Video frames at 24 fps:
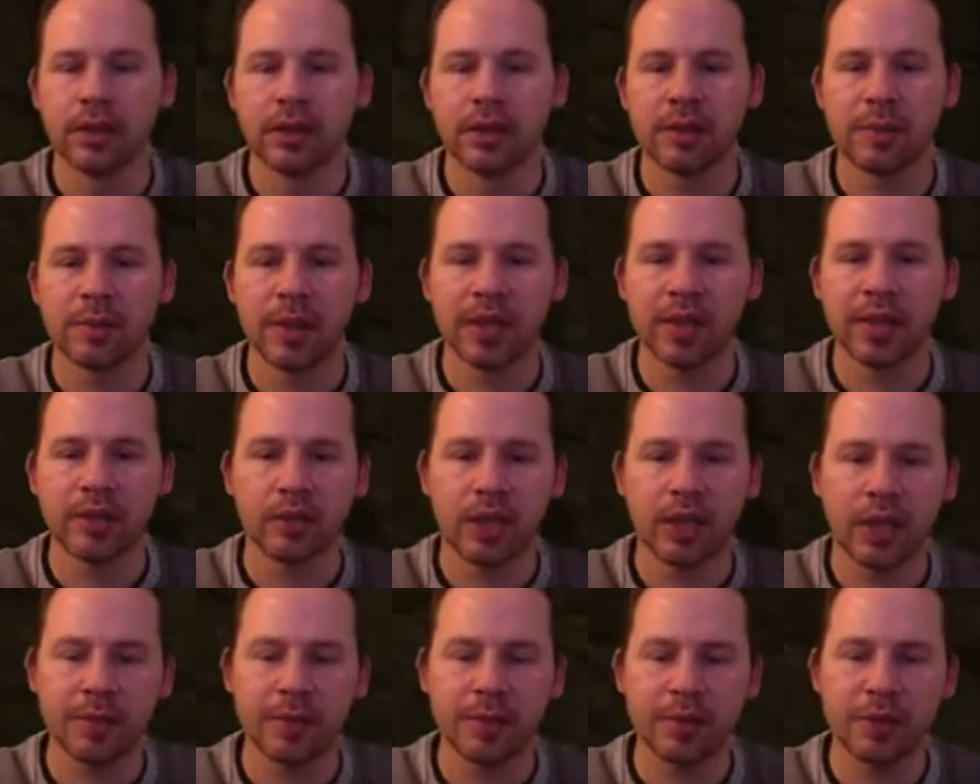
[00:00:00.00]
Spike
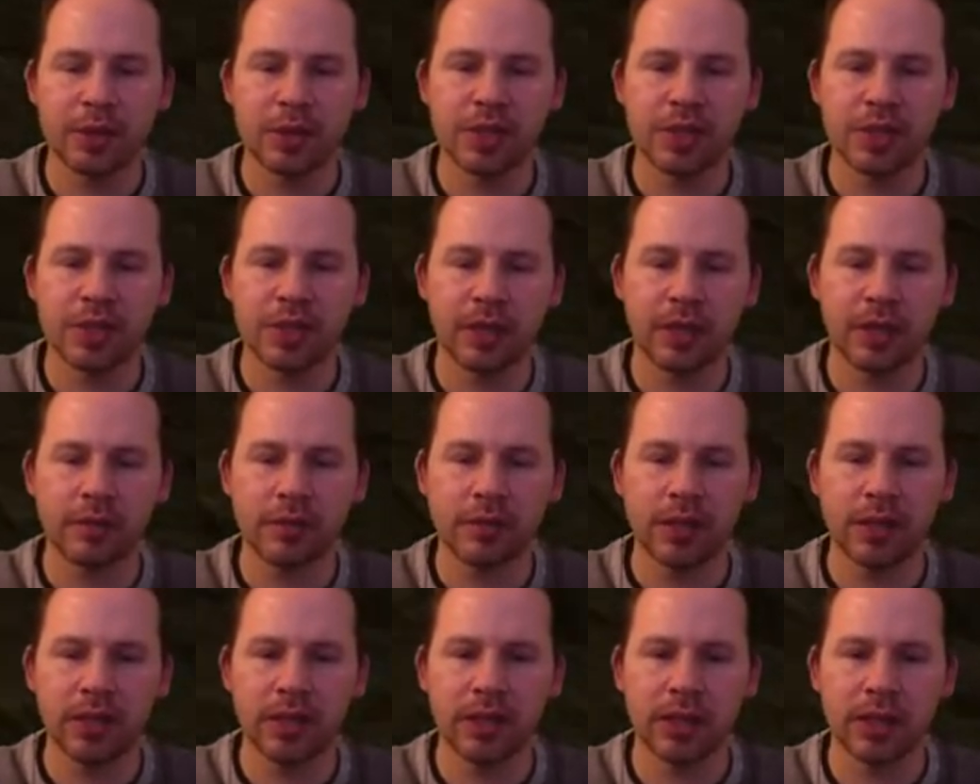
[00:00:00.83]
traps, which again I
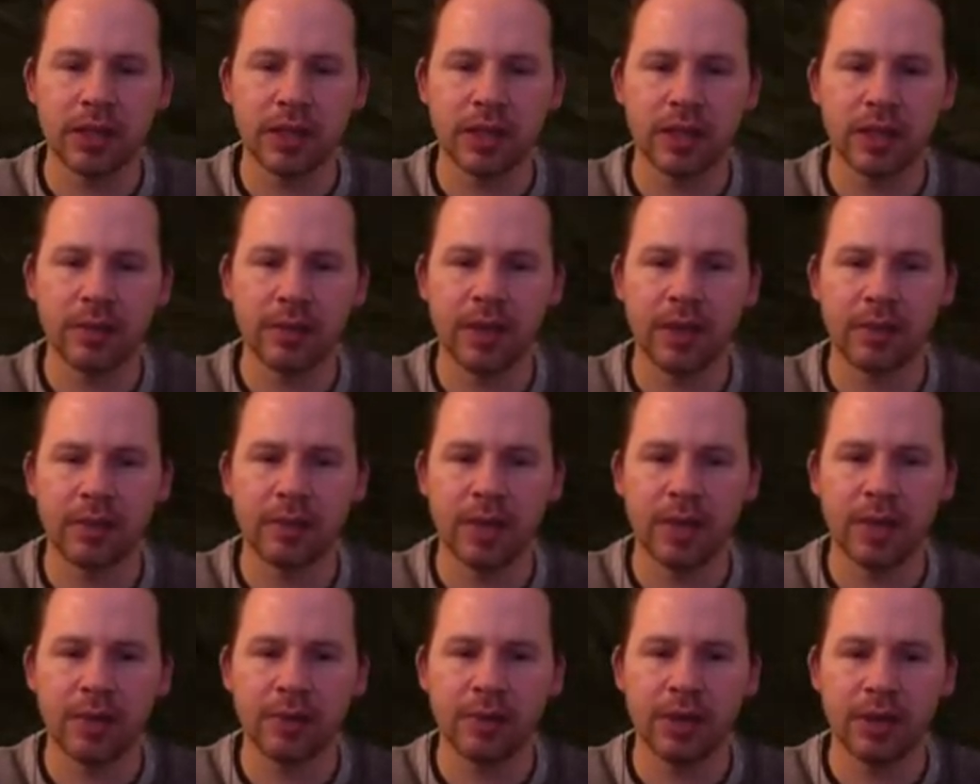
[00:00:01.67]
feel like
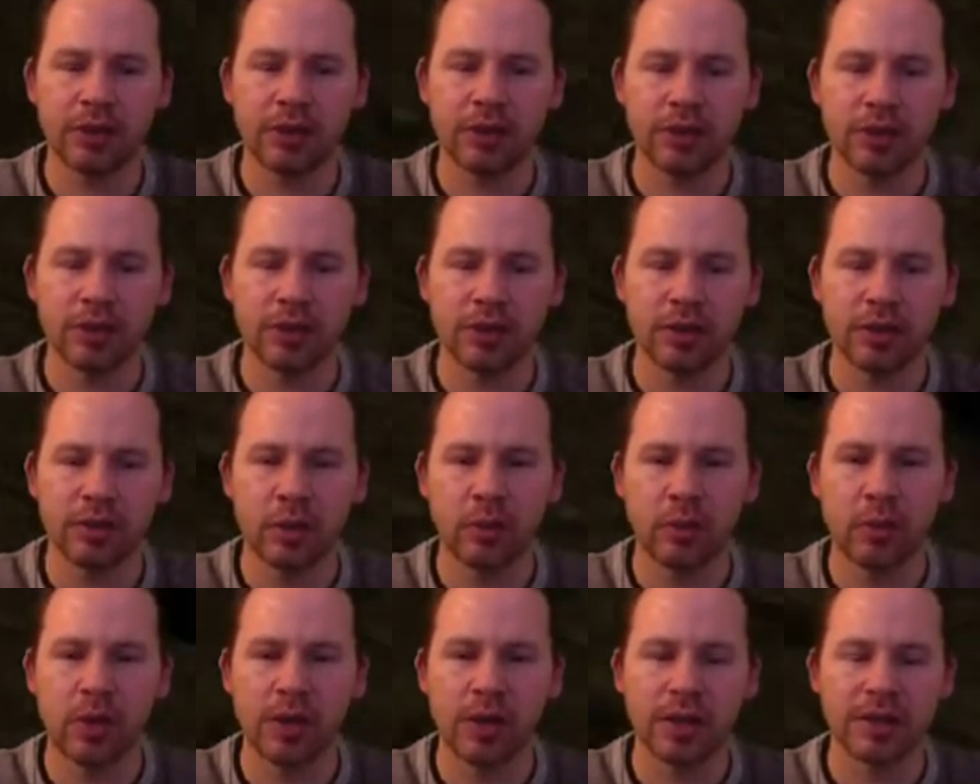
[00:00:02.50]
maybe I should have put a
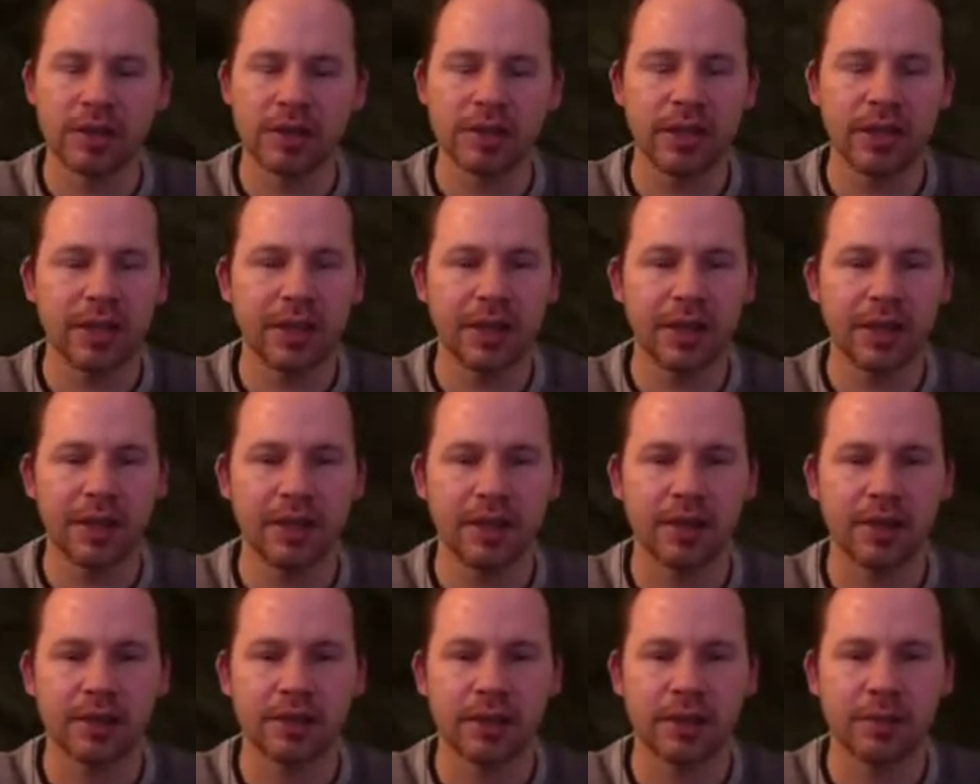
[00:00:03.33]
warning sign in
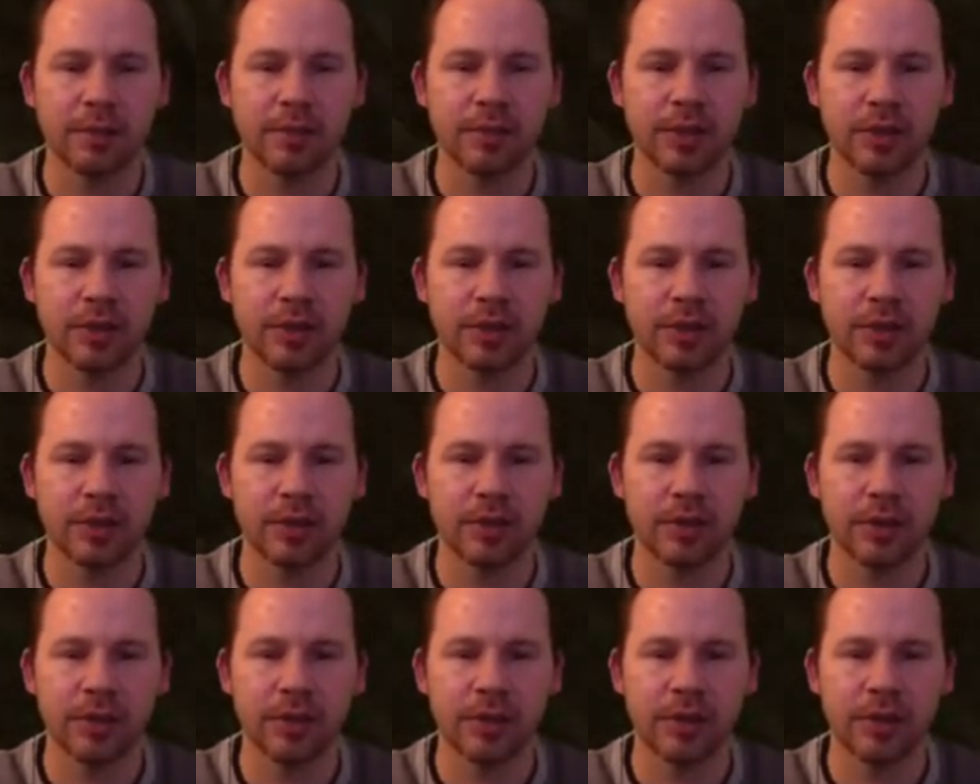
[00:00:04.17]
here or something on the
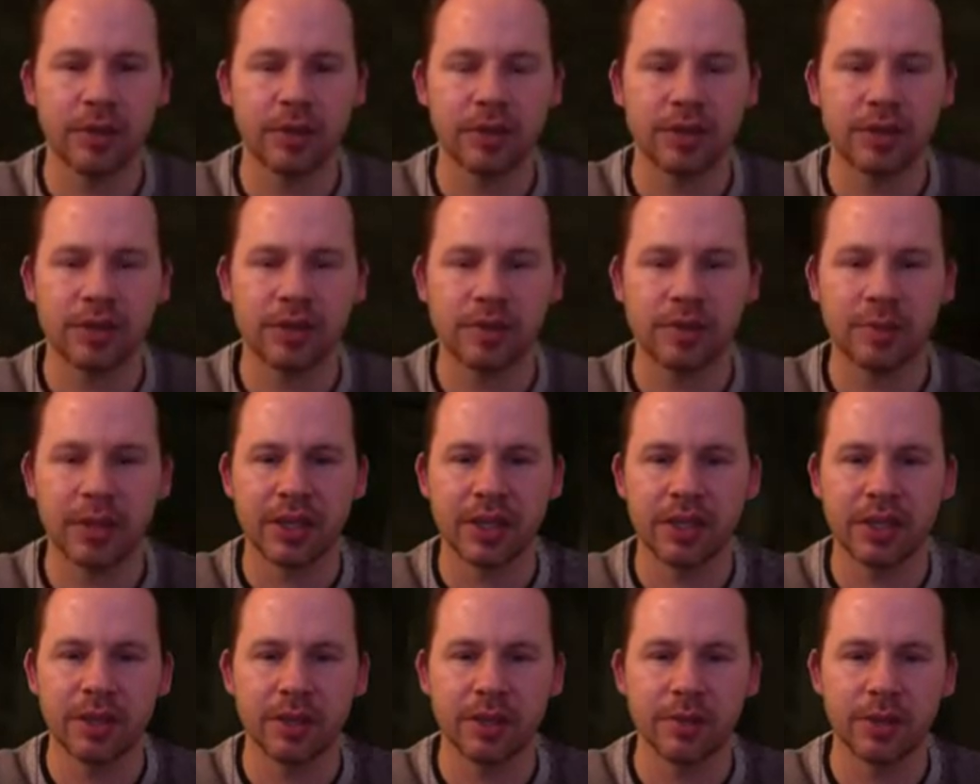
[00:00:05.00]
floor, just make
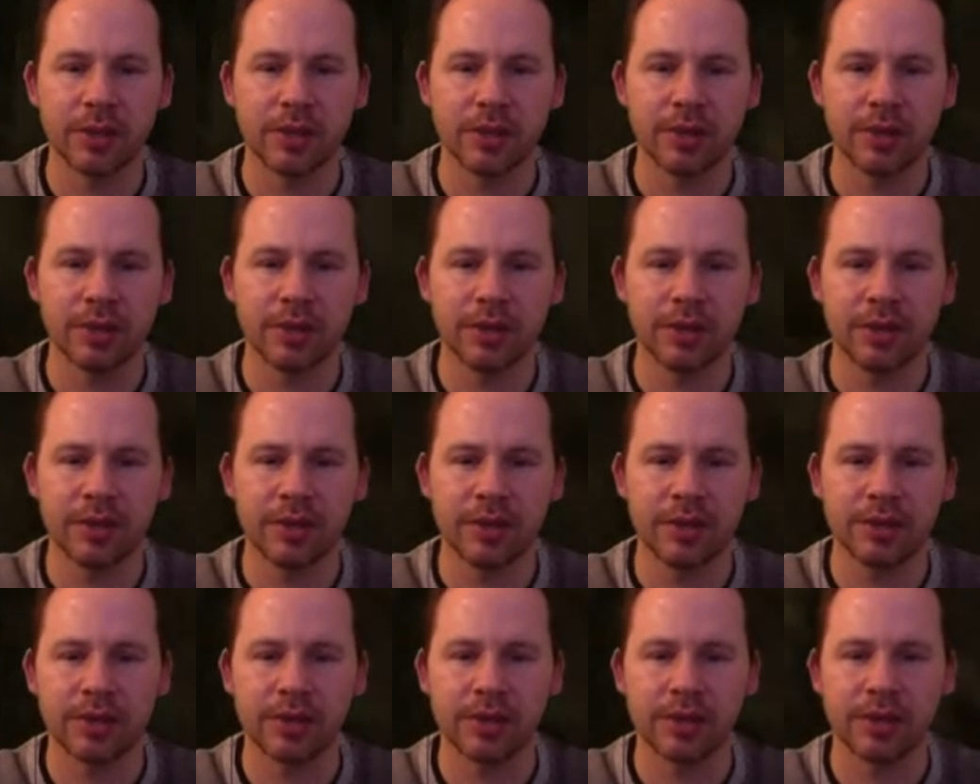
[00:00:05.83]
it a little bit
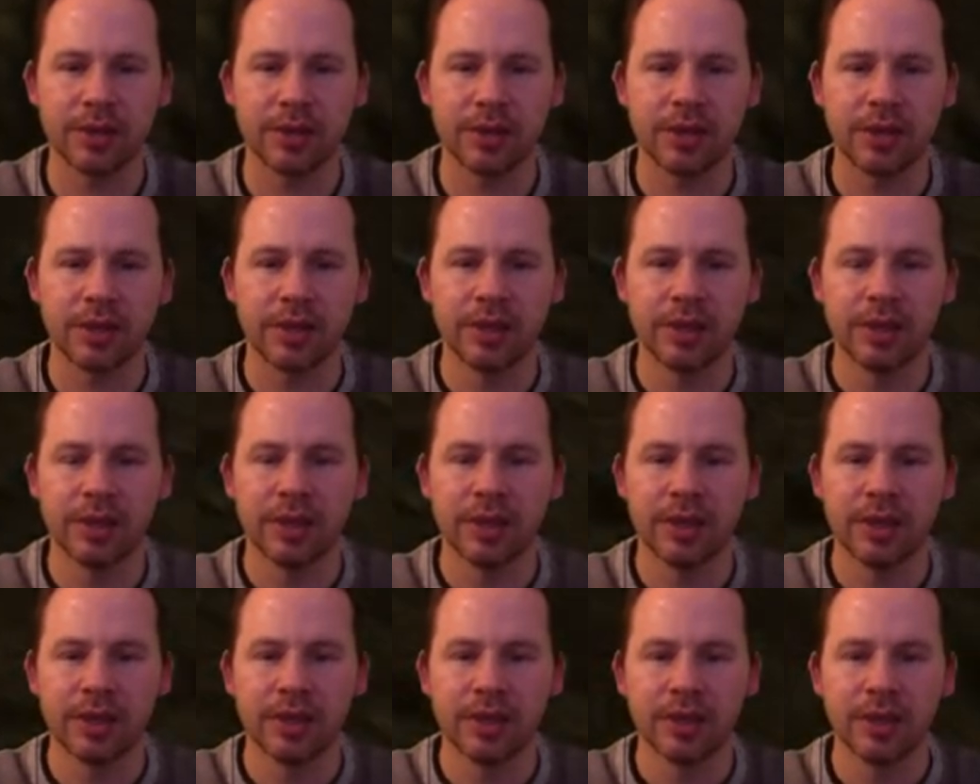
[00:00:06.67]
easier.
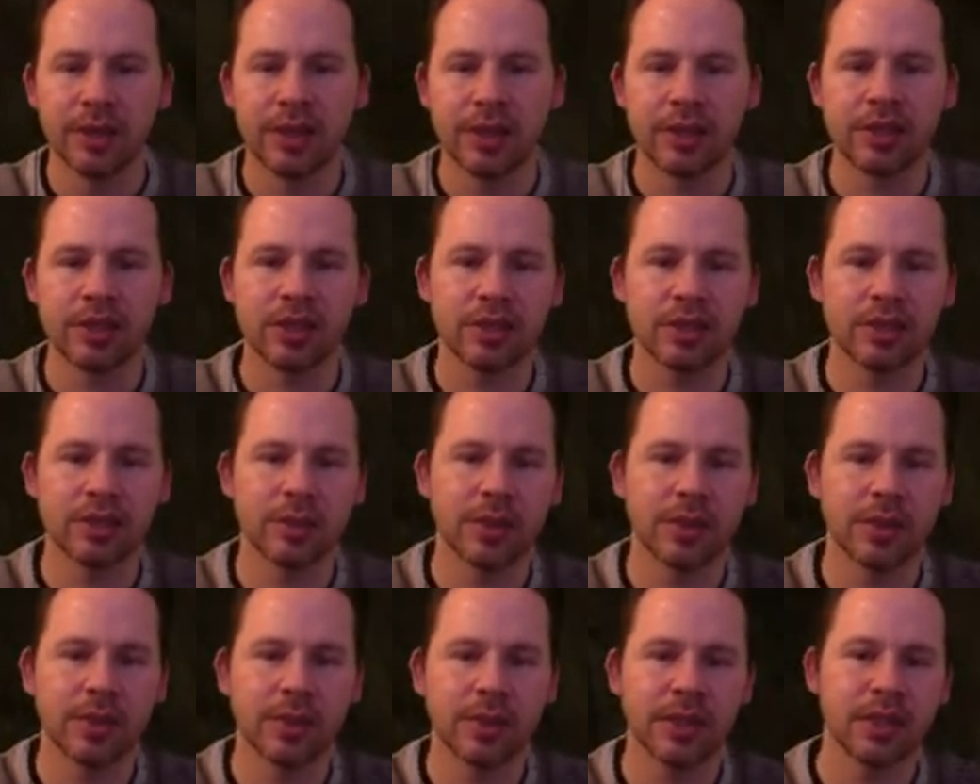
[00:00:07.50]
There actually is a
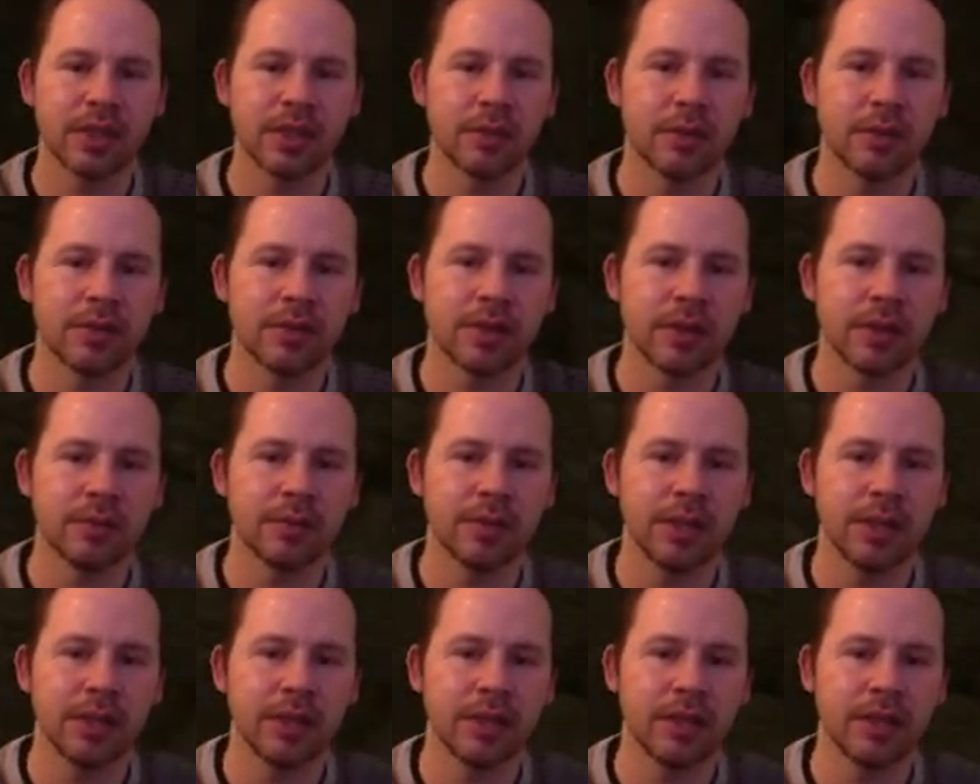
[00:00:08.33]
way to deal with them.